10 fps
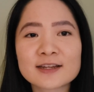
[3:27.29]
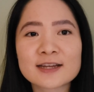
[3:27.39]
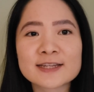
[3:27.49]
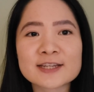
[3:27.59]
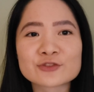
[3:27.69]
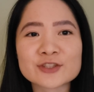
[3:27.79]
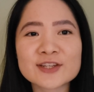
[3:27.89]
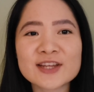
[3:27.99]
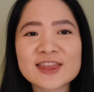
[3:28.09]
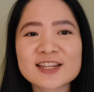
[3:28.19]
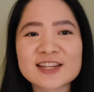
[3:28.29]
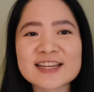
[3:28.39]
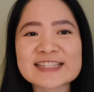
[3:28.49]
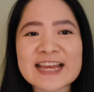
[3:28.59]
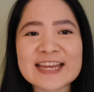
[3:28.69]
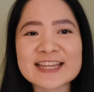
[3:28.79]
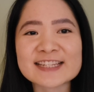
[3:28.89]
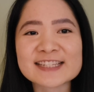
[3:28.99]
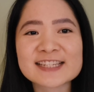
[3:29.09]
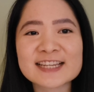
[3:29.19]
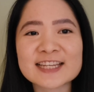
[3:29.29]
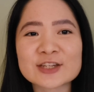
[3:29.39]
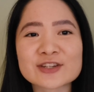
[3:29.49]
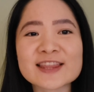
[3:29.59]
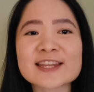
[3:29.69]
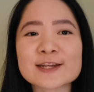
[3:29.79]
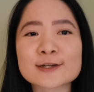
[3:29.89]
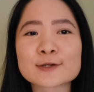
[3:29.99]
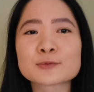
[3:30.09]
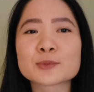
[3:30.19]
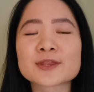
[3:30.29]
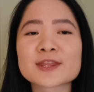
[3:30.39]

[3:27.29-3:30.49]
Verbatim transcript: And I really like the nice hints here and there with